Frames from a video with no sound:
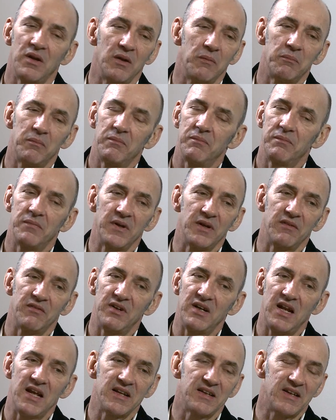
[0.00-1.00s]
a bit of a
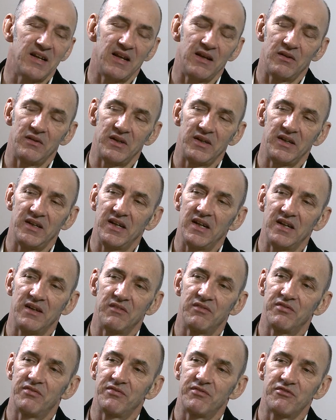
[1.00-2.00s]
letdown in the
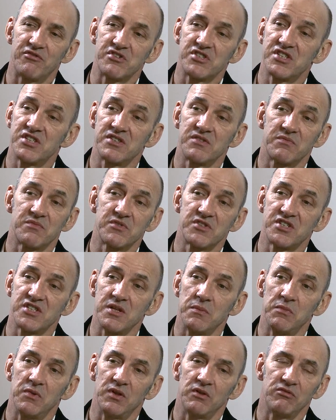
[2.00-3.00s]
end for
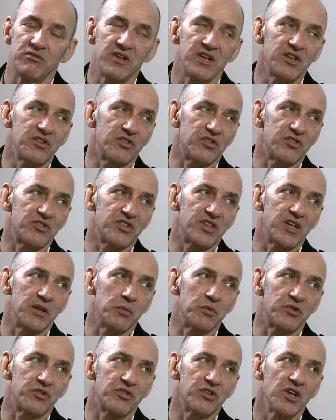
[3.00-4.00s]
similar reasons. He
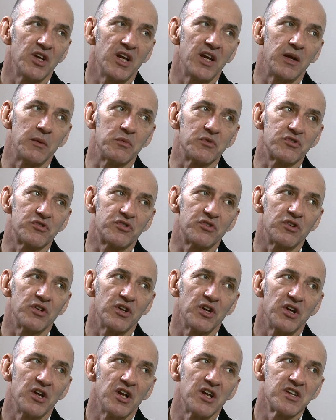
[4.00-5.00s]
was
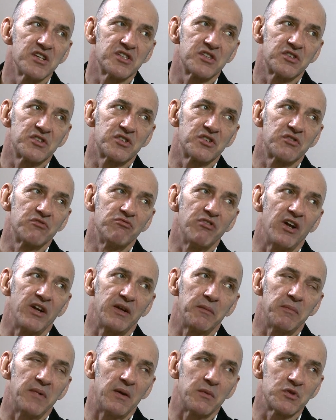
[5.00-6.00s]

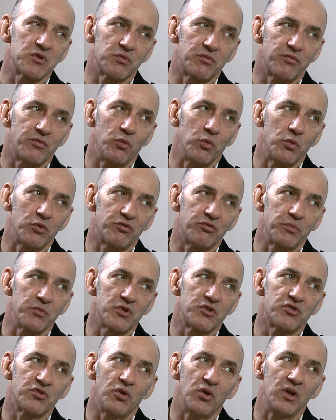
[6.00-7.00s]
running backwards and forwards from the
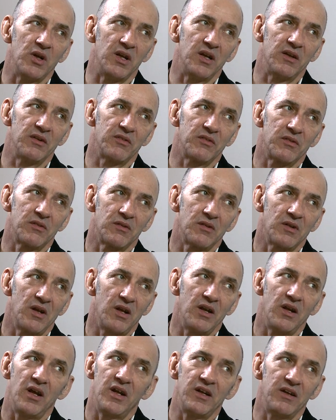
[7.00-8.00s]
toilet,
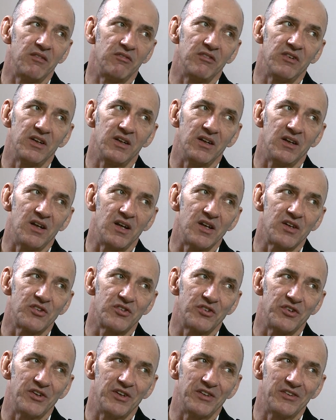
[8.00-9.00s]
and I didn't realise.
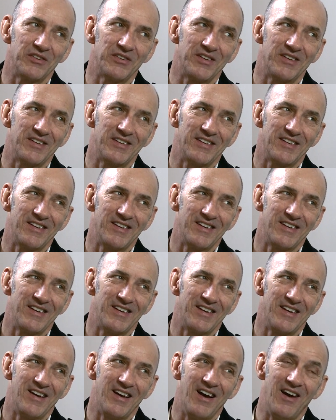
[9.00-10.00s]

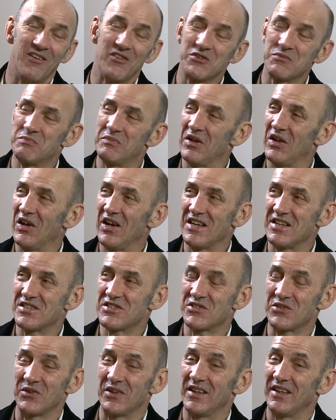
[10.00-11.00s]
I was blind
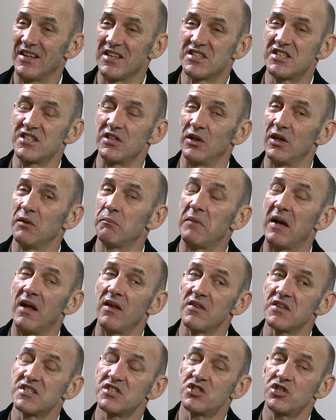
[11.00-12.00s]
to it until
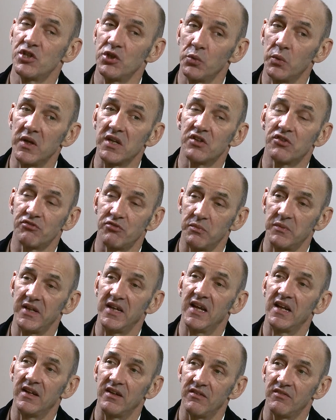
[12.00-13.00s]
about 2 weeks from the
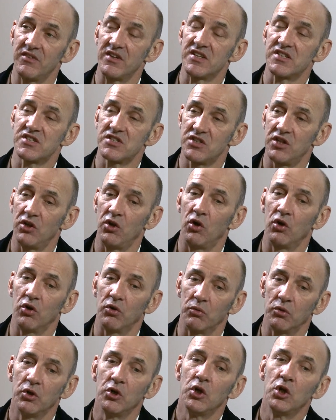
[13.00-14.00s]
end of this
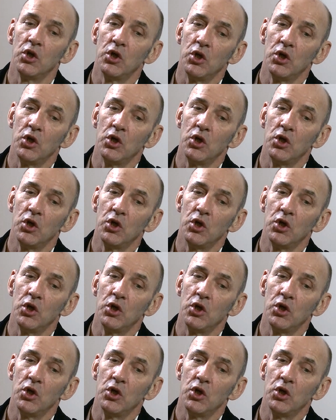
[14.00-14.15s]
long